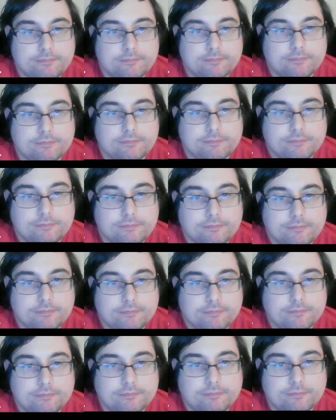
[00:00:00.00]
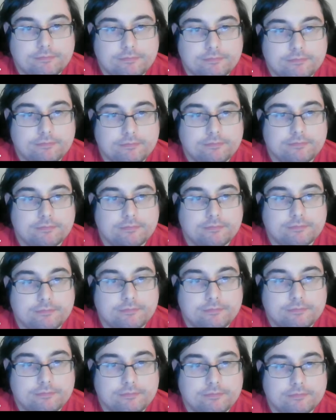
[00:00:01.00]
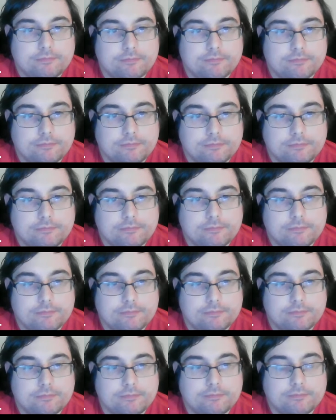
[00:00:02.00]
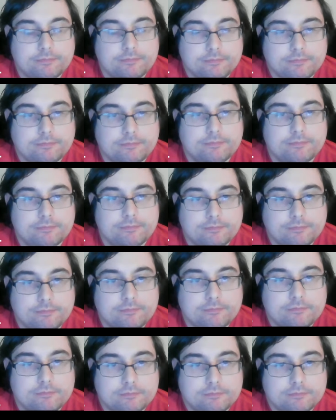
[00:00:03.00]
[no speech]